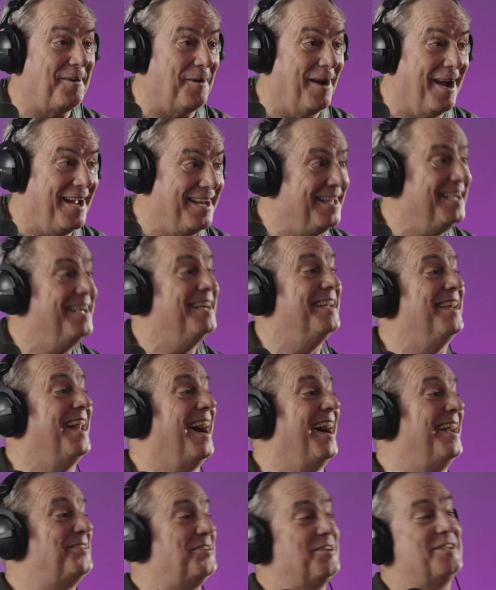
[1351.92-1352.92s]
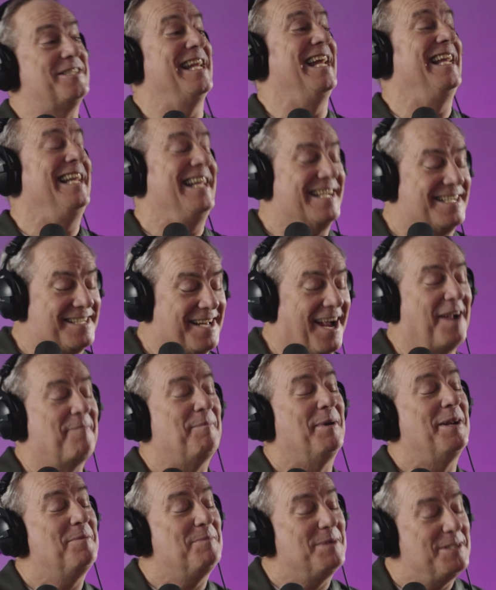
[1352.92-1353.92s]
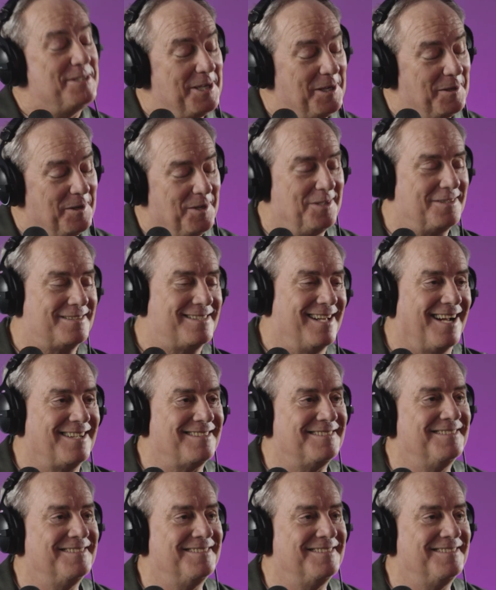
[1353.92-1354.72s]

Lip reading: Right. Not just any attack, but a material attack.